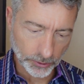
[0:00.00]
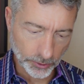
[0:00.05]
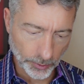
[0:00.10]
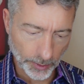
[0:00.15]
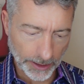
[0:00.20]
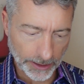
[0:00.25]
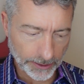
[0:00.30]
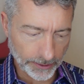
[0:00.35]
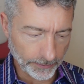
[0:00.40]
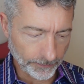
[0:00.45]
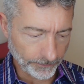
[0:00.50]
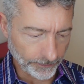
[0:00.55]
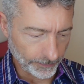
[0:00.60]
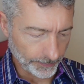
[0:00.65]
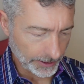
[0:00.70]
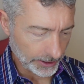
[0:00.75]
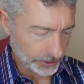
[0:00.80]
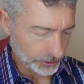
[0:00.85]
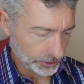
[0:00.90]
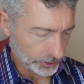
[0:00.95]
credit
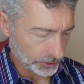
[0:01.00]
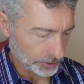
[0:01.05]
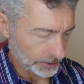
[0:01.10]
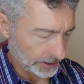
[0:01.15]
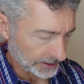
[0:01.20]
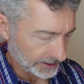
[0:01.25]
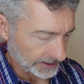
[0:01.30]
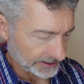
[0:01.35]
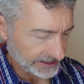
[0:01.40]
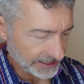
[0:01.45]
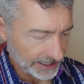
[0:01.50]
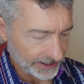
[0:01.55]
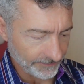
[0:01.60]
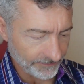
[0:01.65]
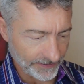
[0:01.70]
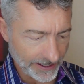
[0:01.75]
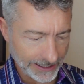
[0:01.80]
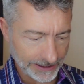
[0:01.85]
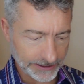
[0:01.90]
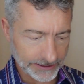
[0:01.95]
information and the date
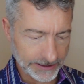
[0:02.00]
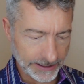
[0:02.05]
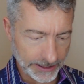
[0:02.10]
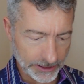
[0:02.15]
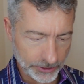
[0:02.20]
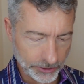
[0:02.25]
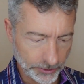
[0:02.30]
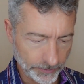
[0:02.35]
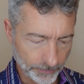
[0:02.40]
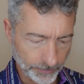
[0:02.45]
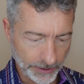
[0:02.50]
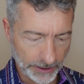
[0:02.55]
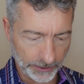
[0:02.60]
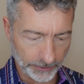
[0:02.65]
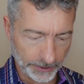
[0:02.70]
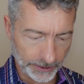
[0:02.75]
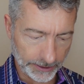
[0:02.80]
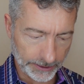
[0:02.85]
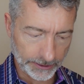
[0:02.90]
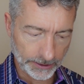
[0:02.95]
validation
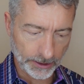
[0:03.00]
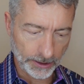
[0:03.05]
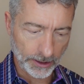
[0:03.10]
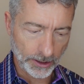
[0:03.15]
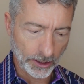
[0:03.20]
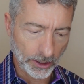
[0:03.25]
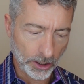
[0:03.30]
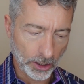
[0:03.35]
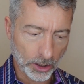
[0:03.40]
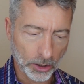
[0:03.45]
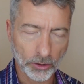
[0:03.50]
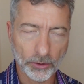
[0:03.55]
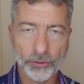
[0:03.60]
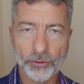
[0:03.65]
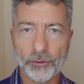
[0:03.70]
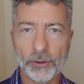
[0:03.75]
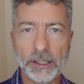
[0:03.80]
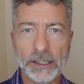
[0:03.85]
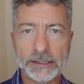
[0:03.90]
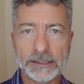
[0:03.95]
period are
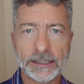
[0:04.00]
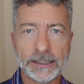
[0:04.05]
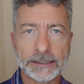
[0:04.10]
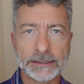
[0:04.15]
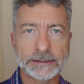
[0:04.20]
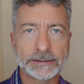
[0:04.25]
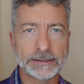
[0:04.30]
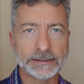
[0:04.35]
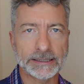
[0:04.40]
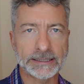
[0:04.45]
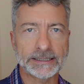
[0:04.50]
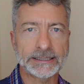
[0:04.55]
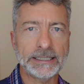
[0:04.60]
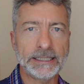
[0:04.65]
three things that the